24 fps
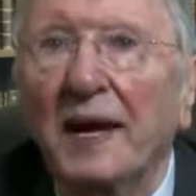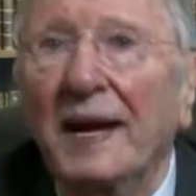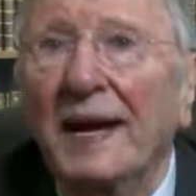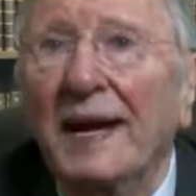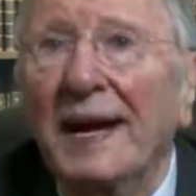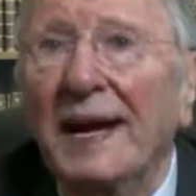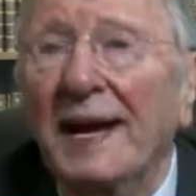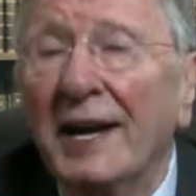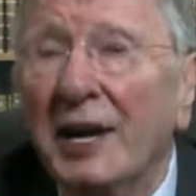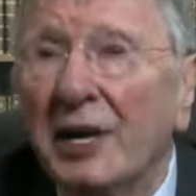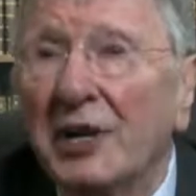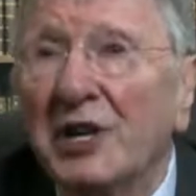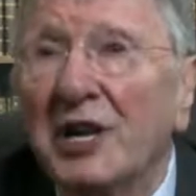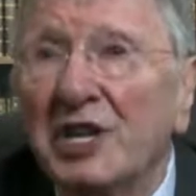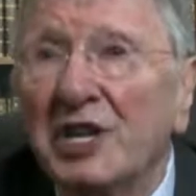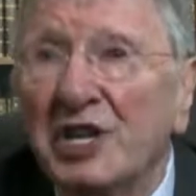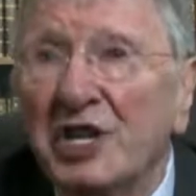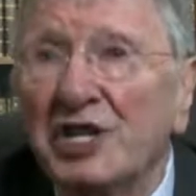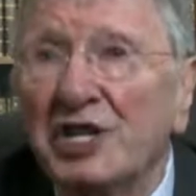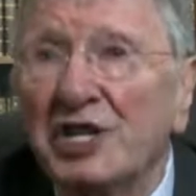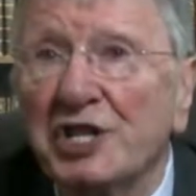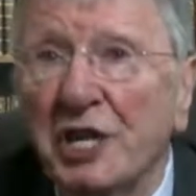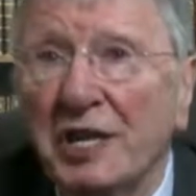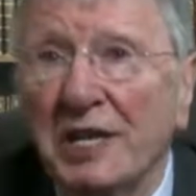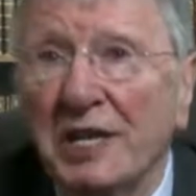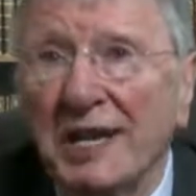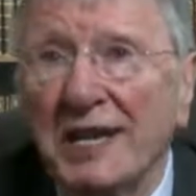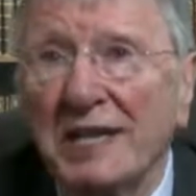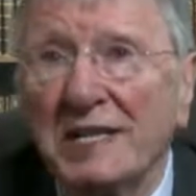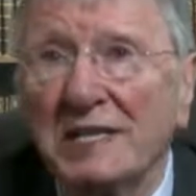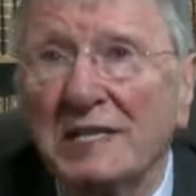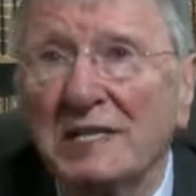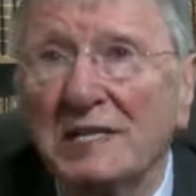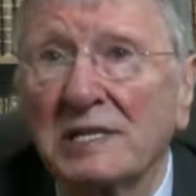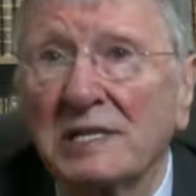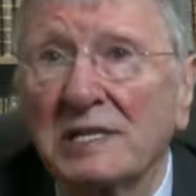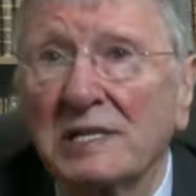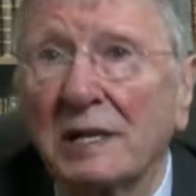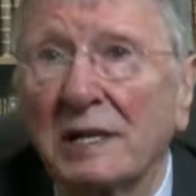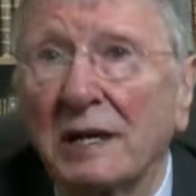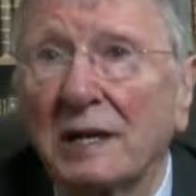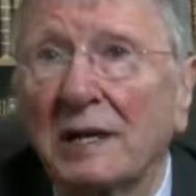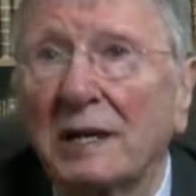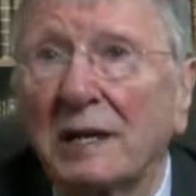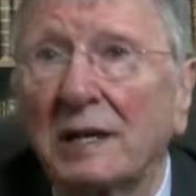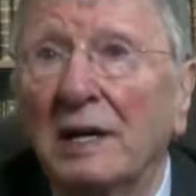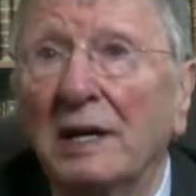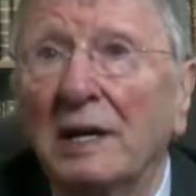In addition to this,
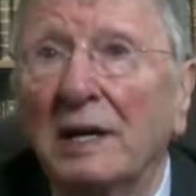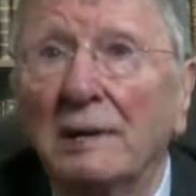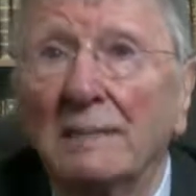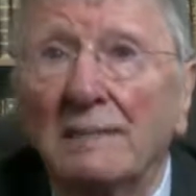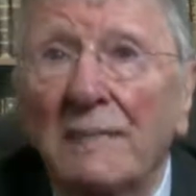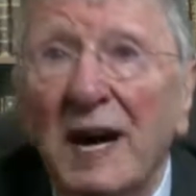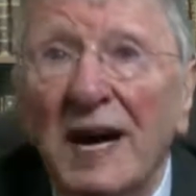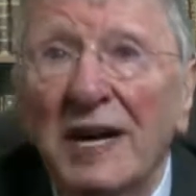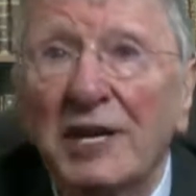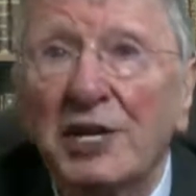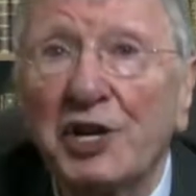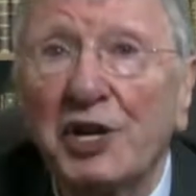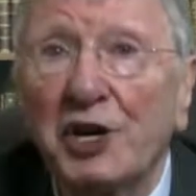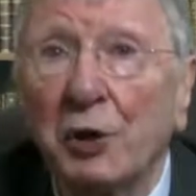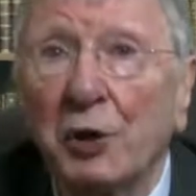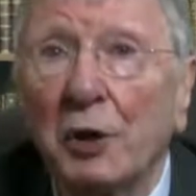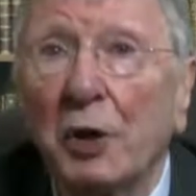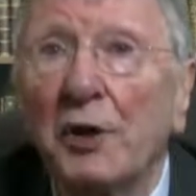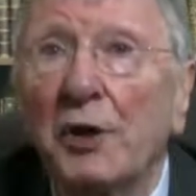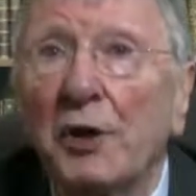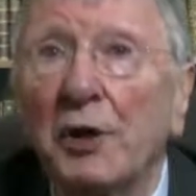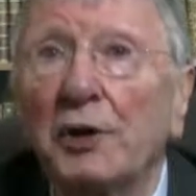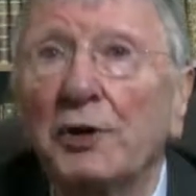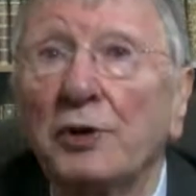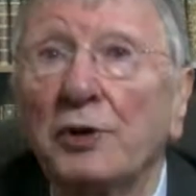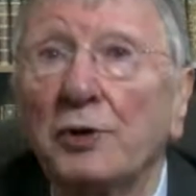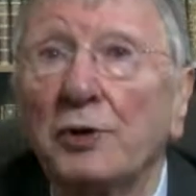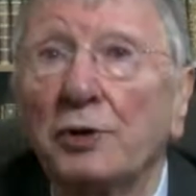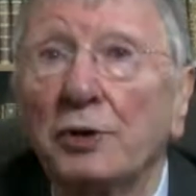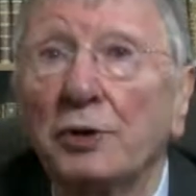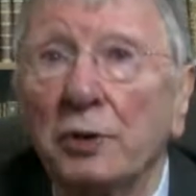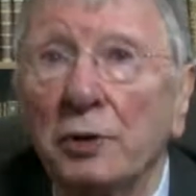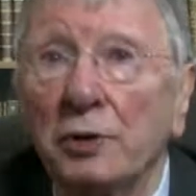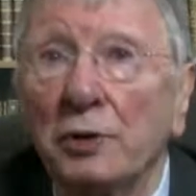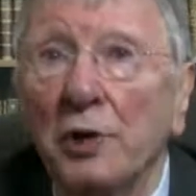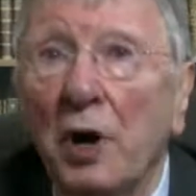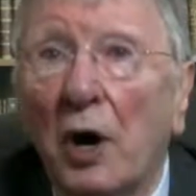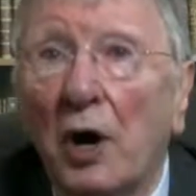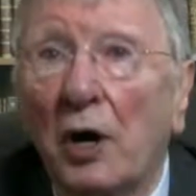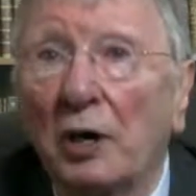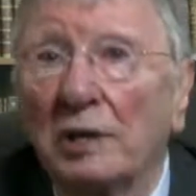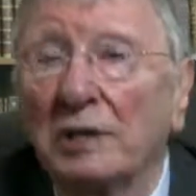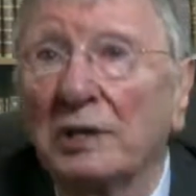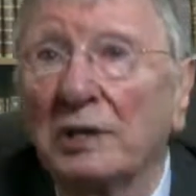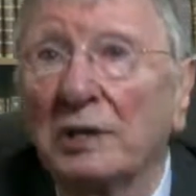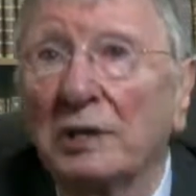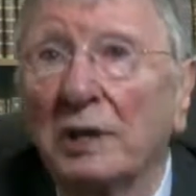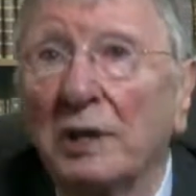make sure that you do
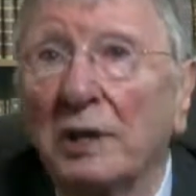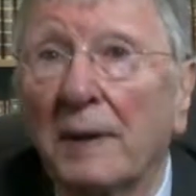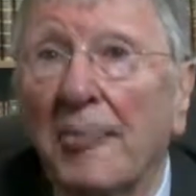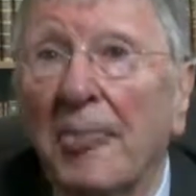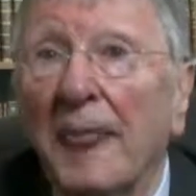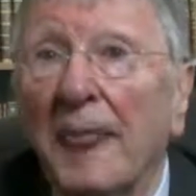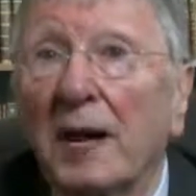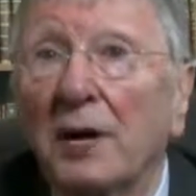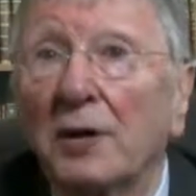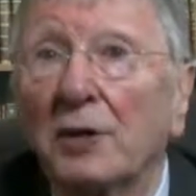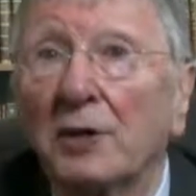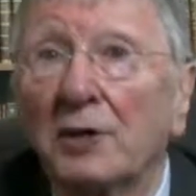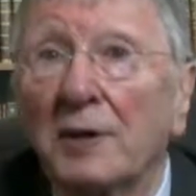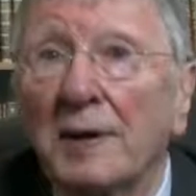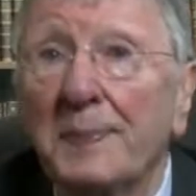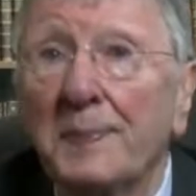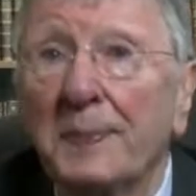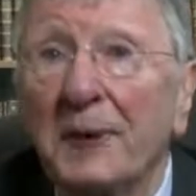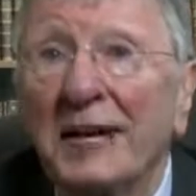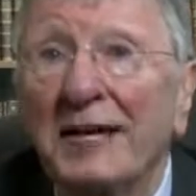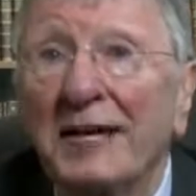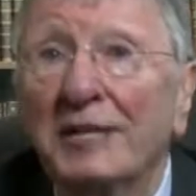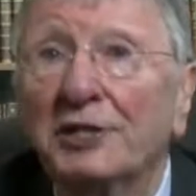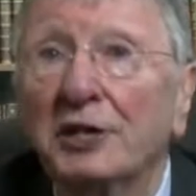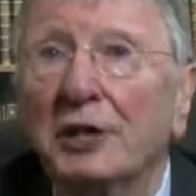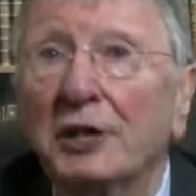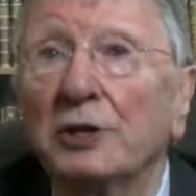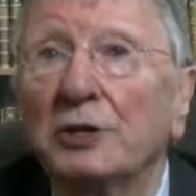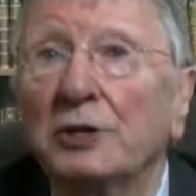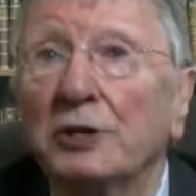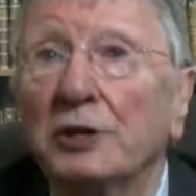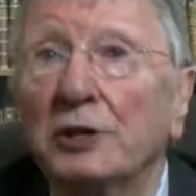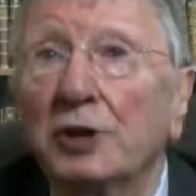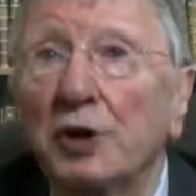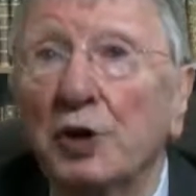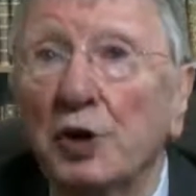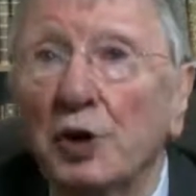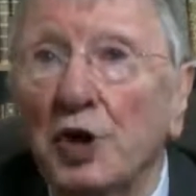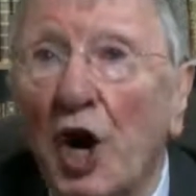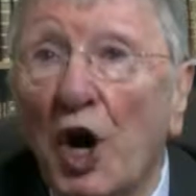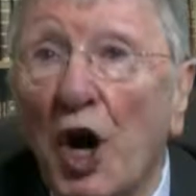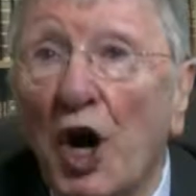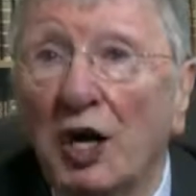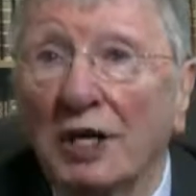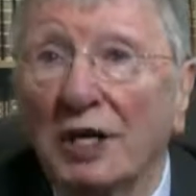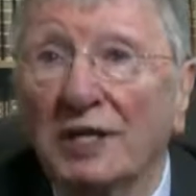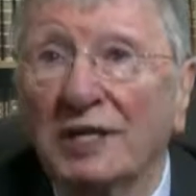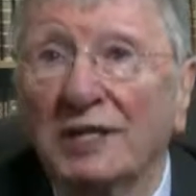not, repeat, do
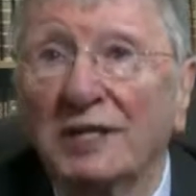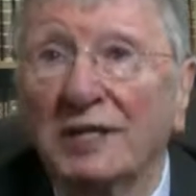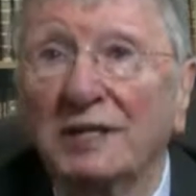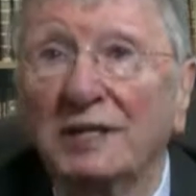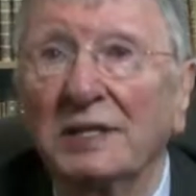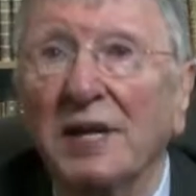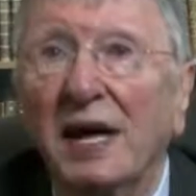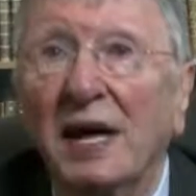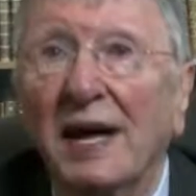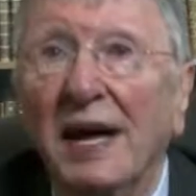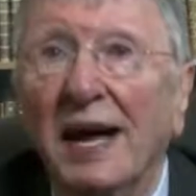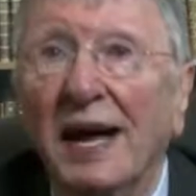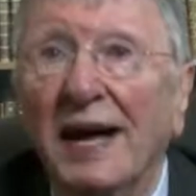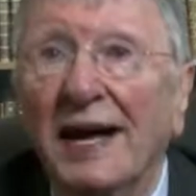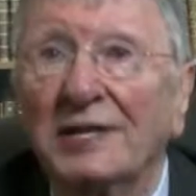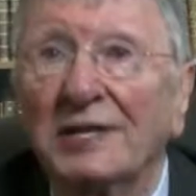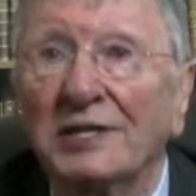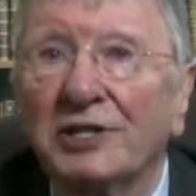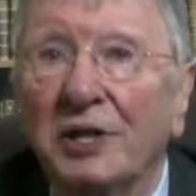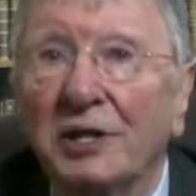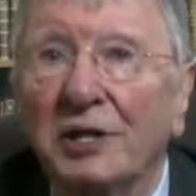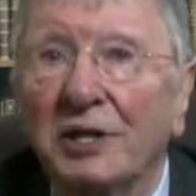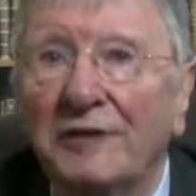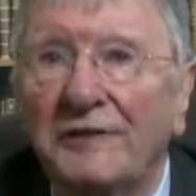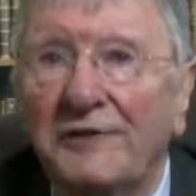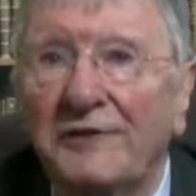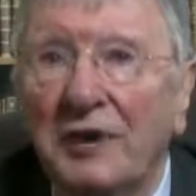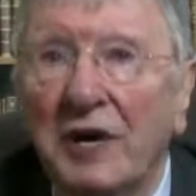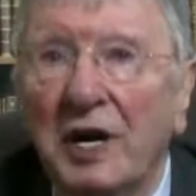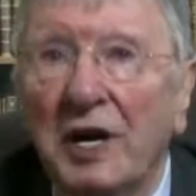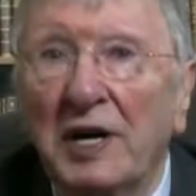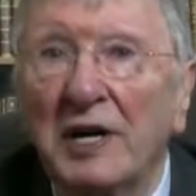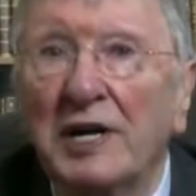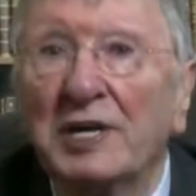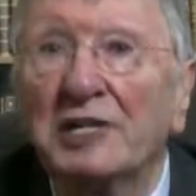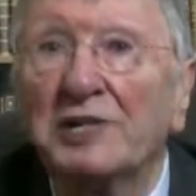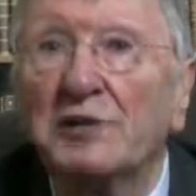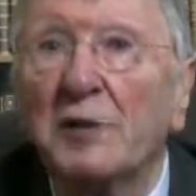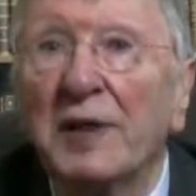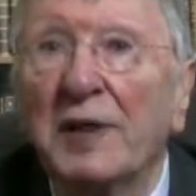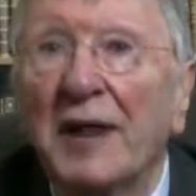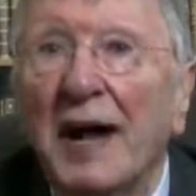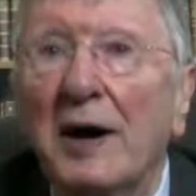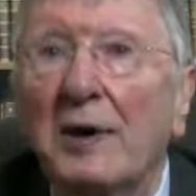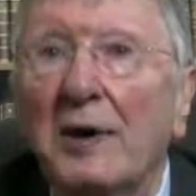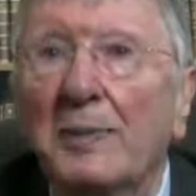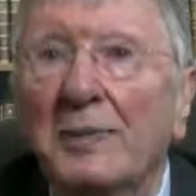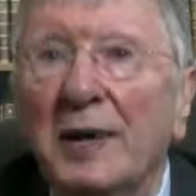not enter the furnace
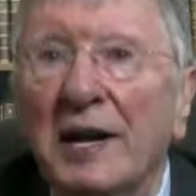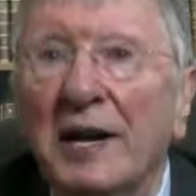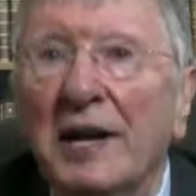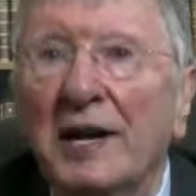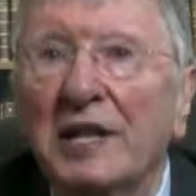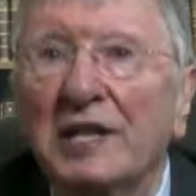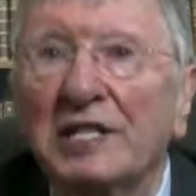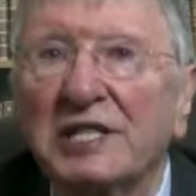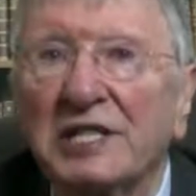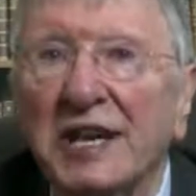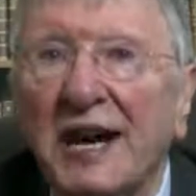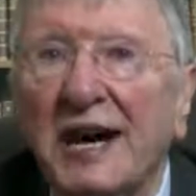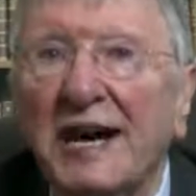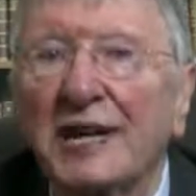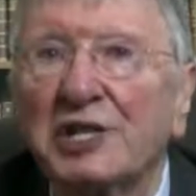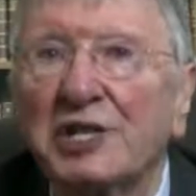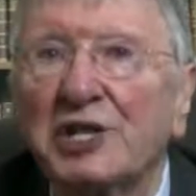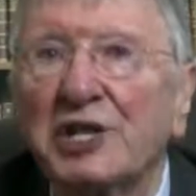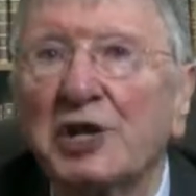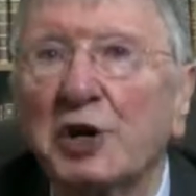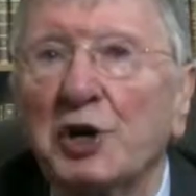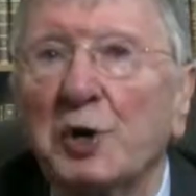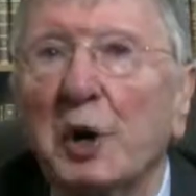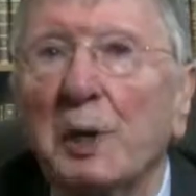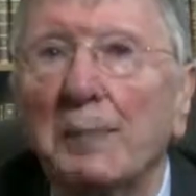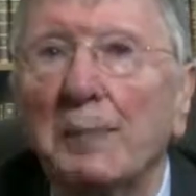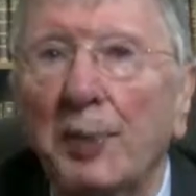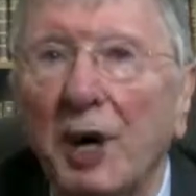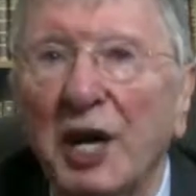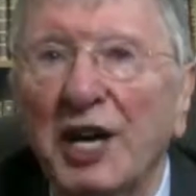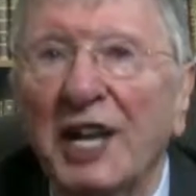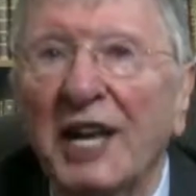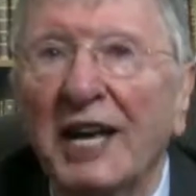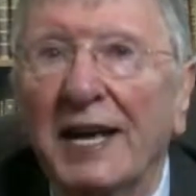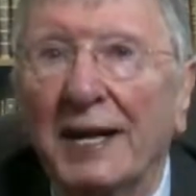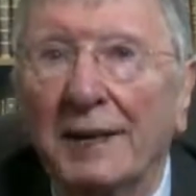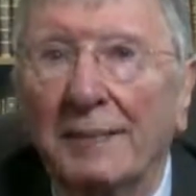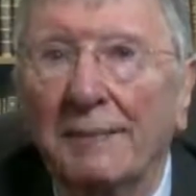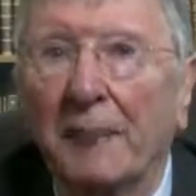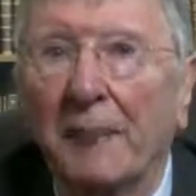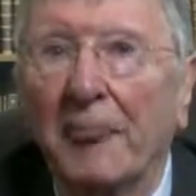without being attached to a buddy